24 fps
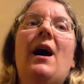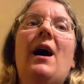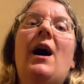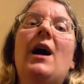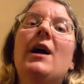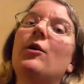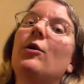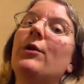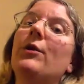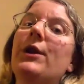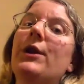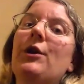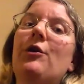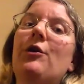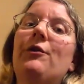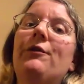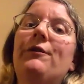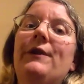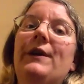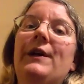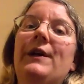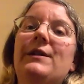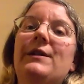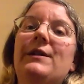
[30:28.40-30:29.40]
I got the
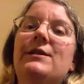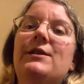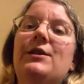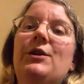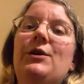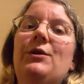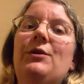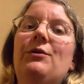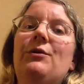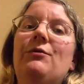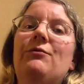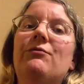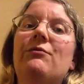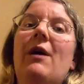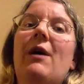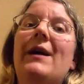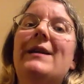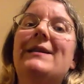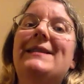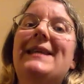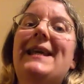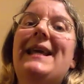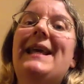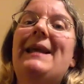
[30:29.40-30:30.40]
offer to
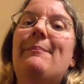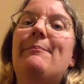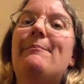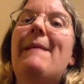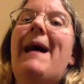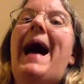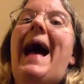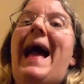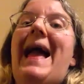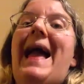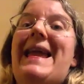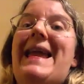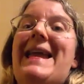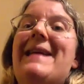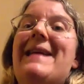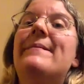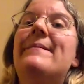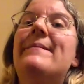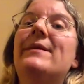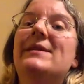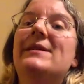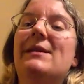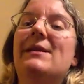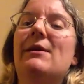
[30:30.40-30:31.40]
write it in May.
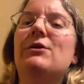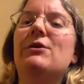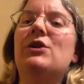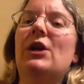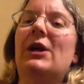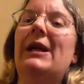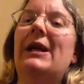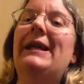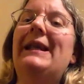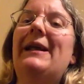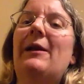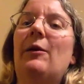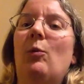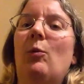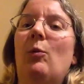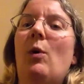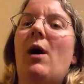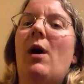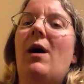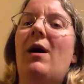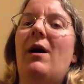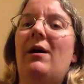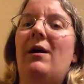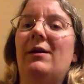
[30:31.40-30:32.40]
So it took a little
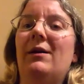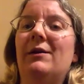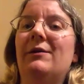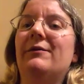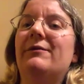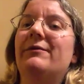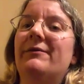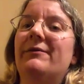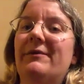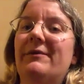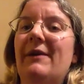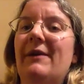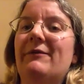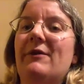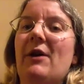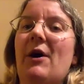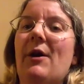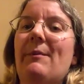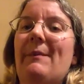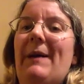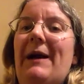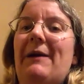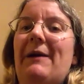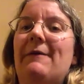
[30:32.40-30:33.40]
while of
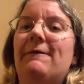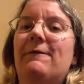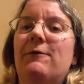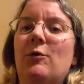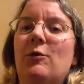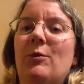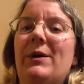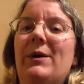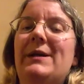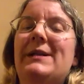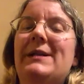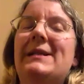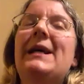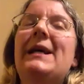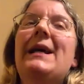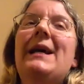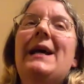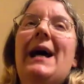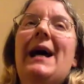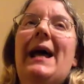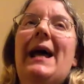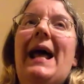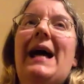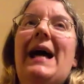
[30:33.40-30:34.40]
going back and forward.
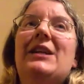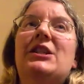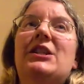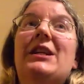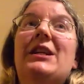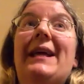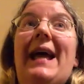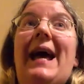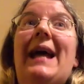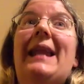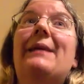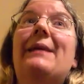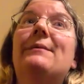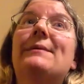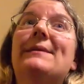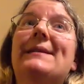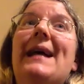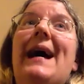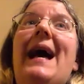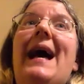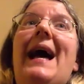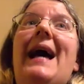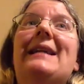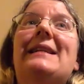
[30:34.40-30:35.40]
And actually, again, it was
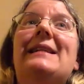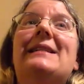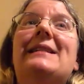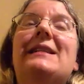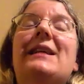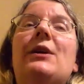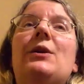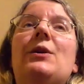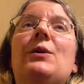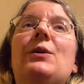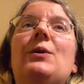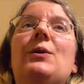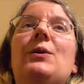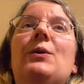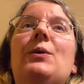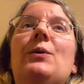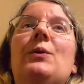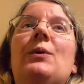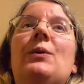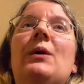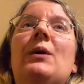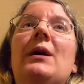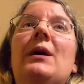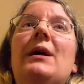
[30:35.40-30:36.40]
that editor who